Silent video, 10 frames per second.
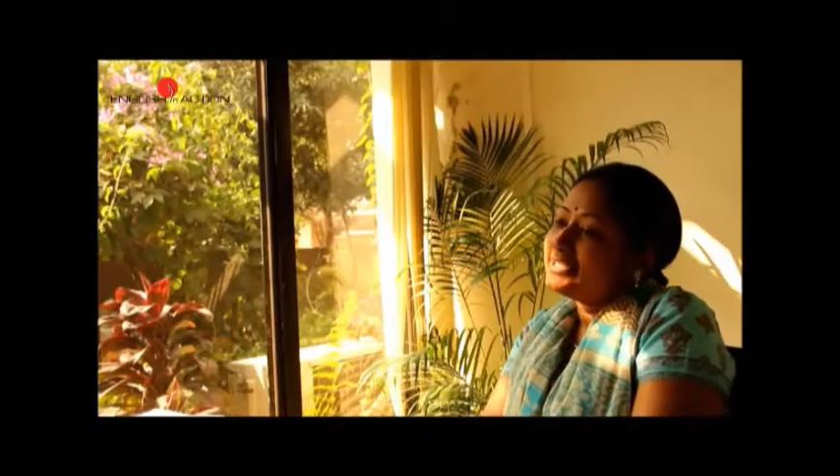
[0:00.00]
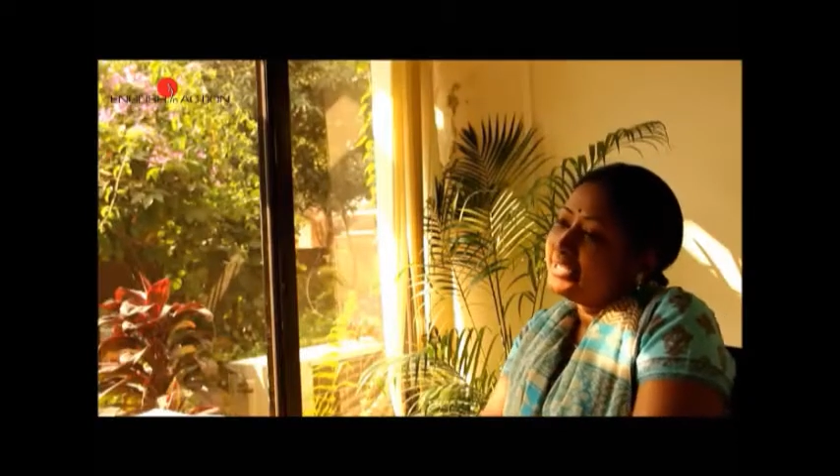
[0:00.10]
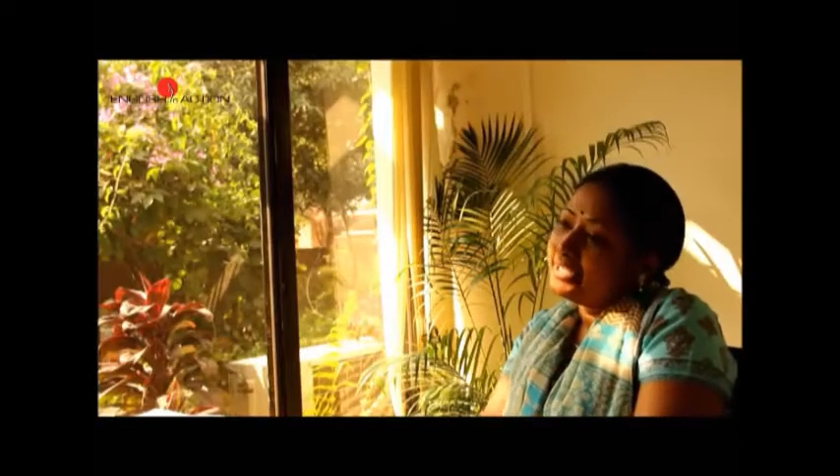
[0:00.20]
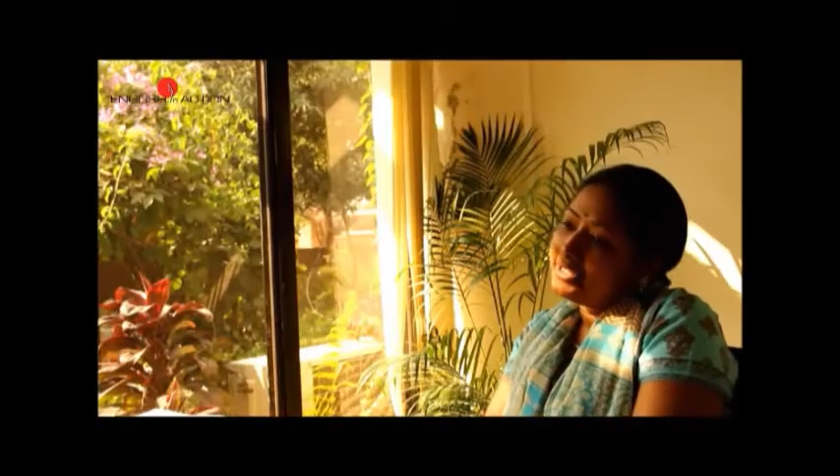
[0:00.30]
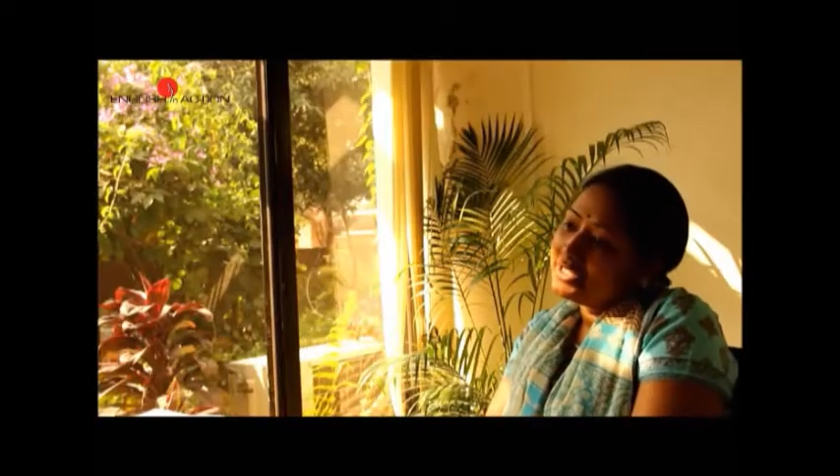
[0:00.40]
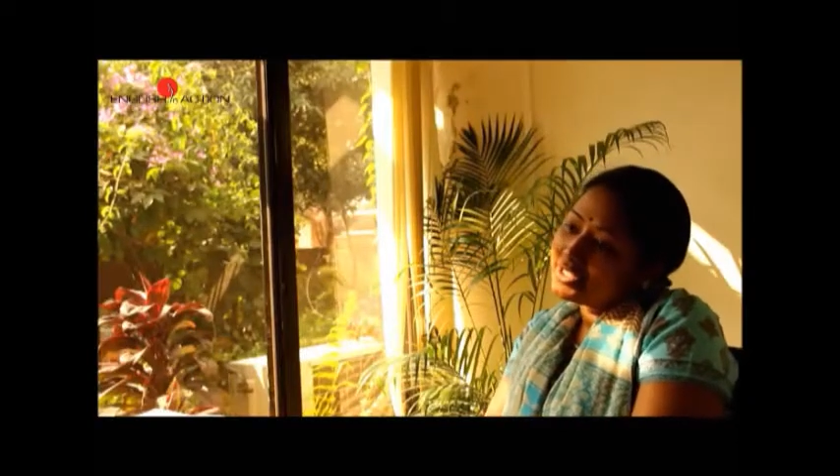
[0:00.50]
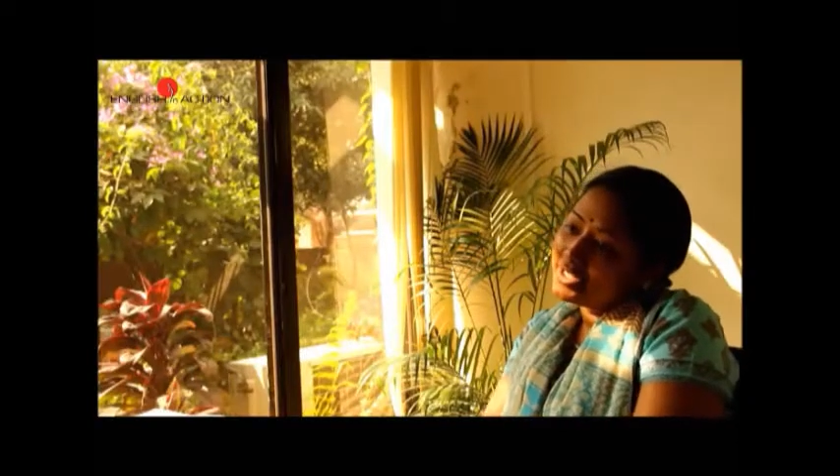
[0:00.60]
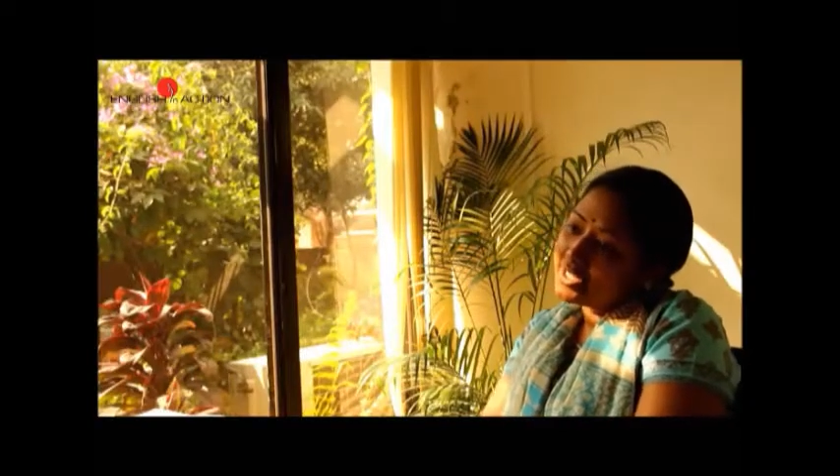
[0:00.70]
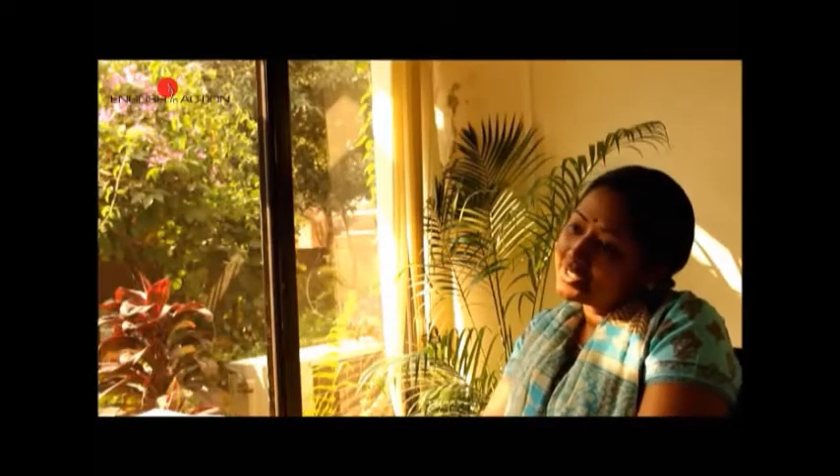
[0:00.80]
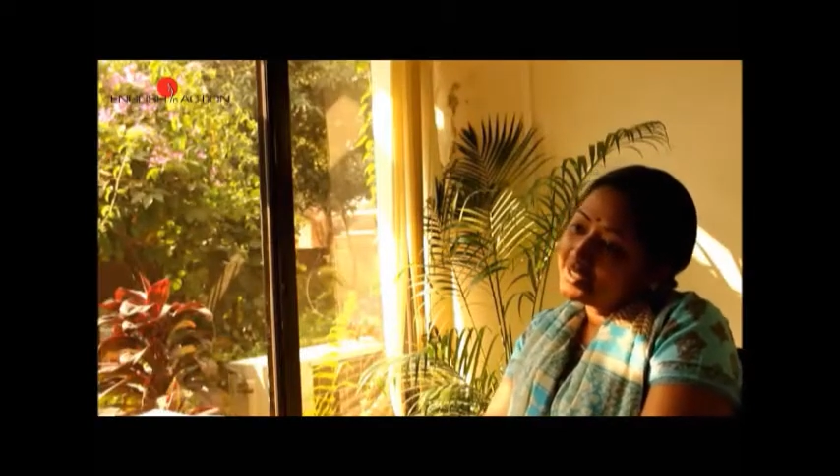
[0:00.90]
Actually, English in
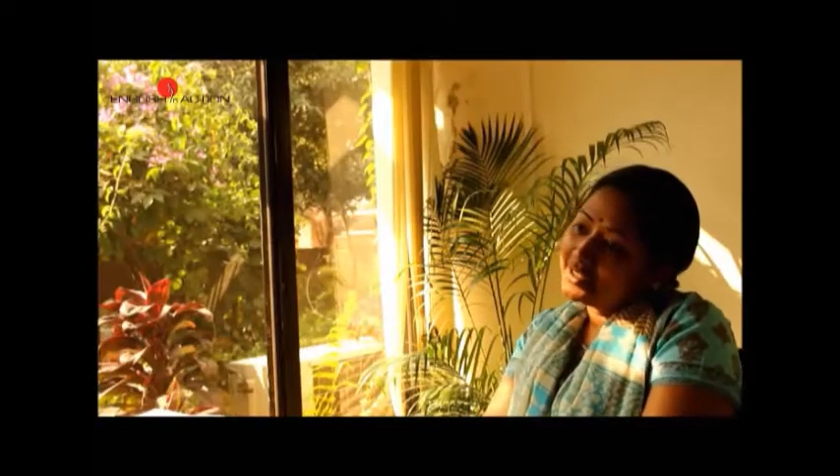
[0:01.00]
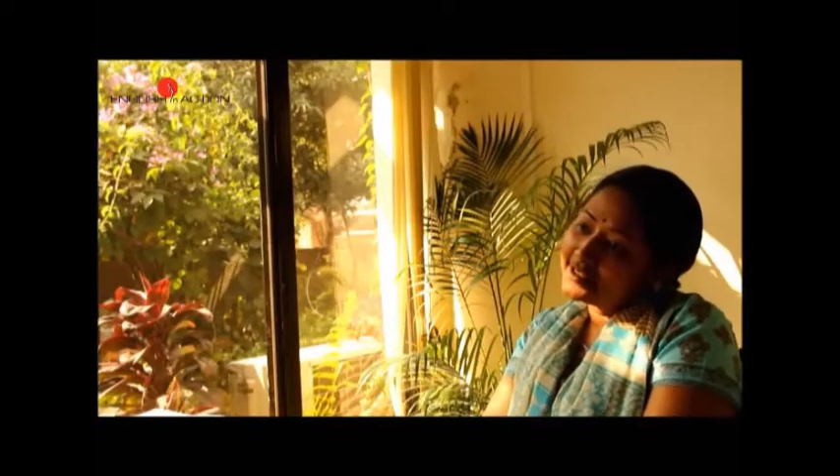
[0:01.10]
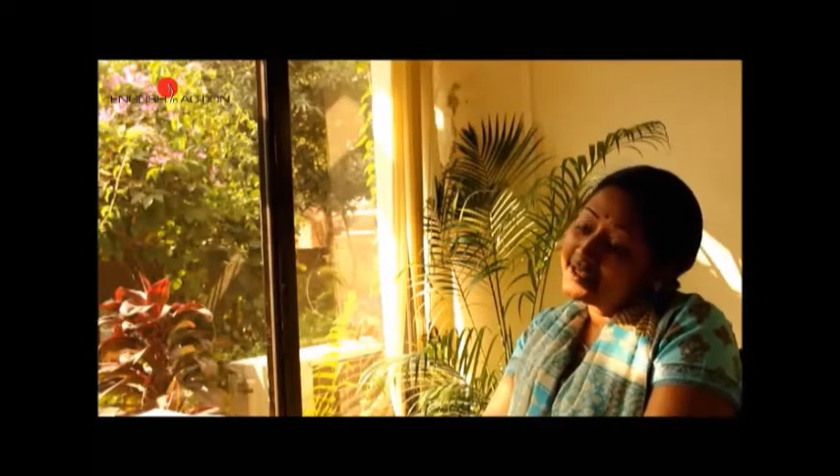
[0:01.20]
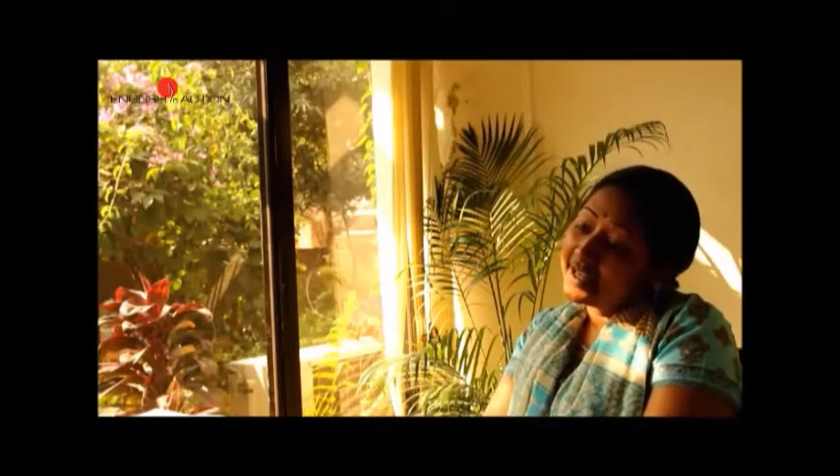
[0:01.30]
Action is a